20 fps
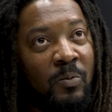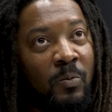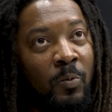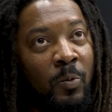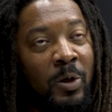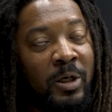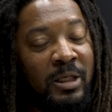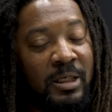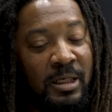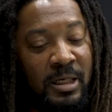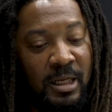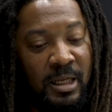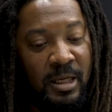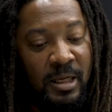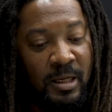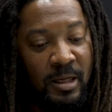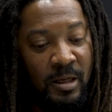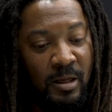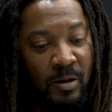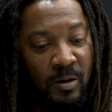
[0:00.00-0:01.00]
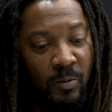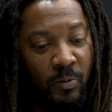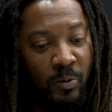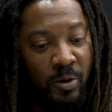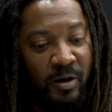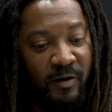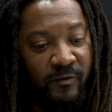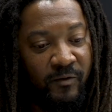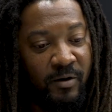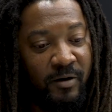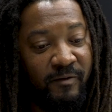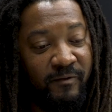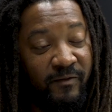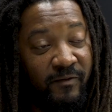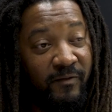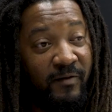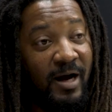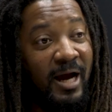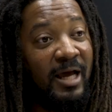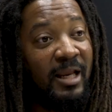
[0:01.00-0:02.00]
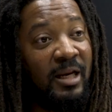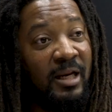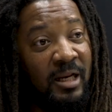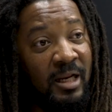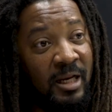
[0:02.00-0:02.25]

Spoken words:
what they would have confided